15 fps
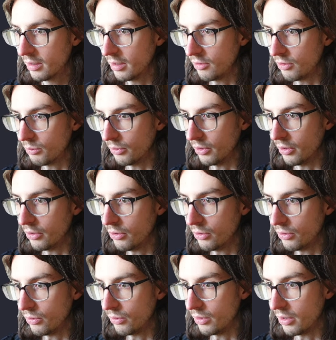is equal to
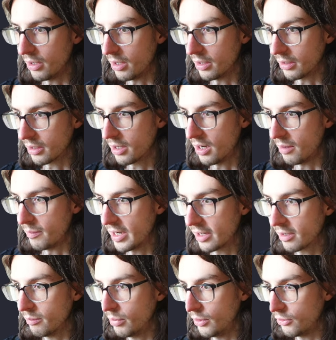new non-combat
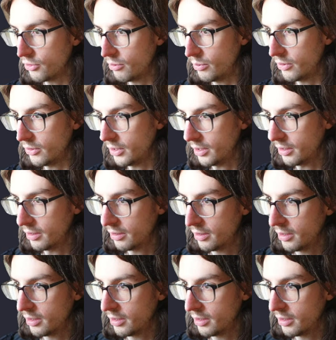composed ability.